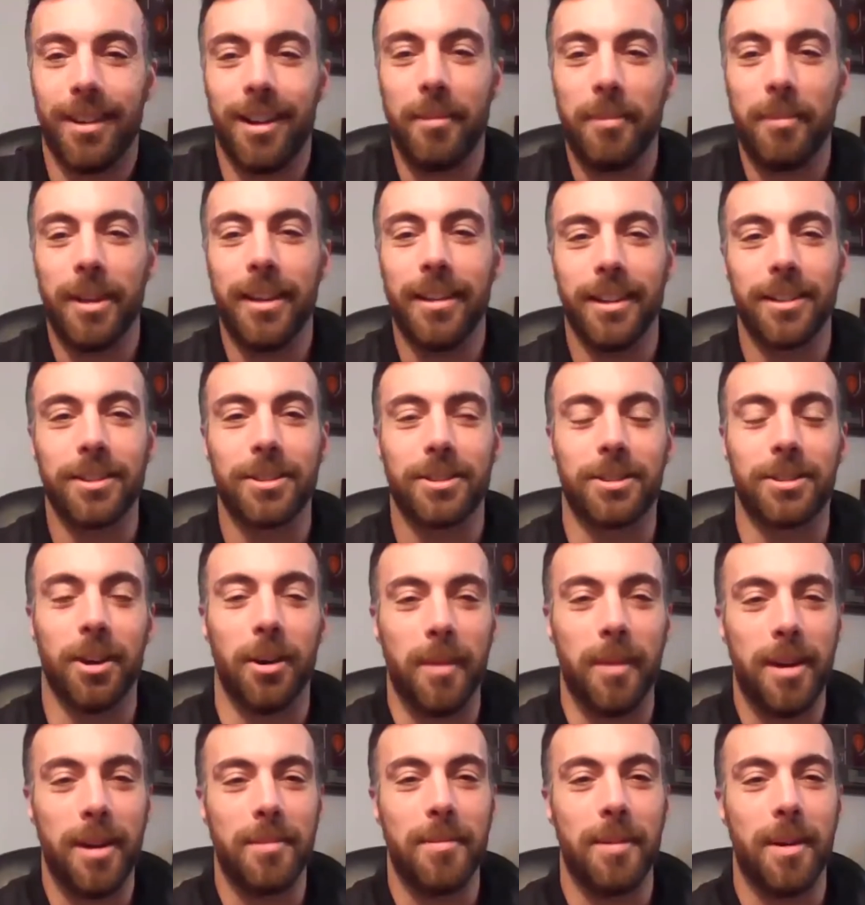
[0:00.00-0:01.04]
I mean, there's so
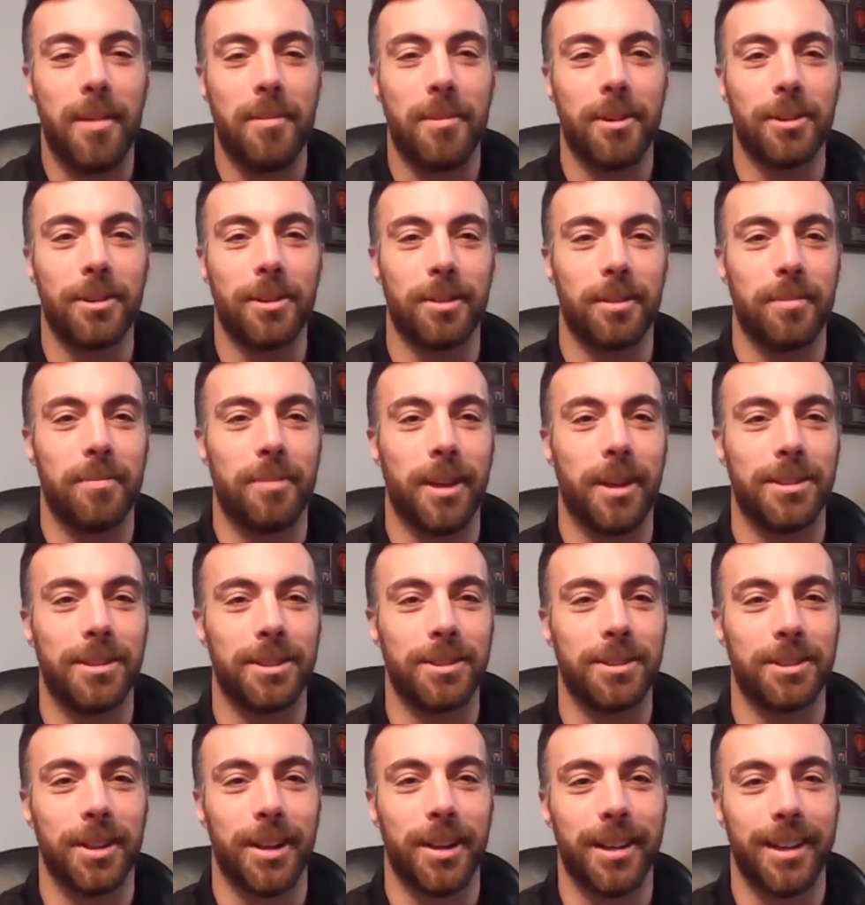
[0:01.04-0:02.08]
many memories from
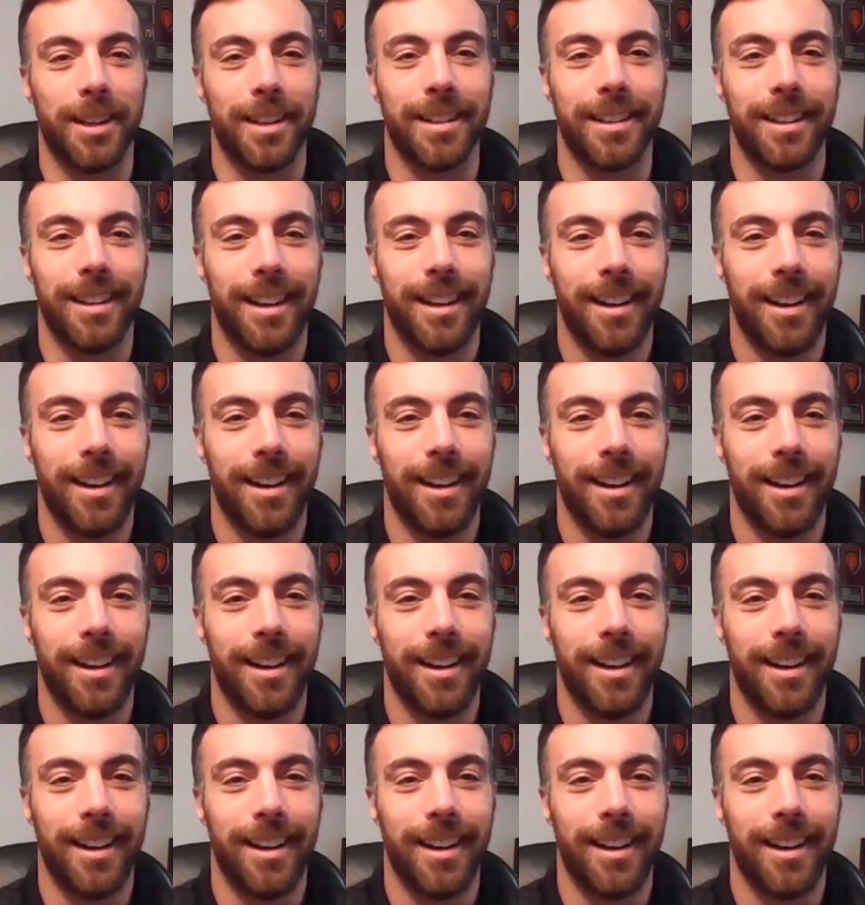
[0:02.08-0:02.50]
basic training.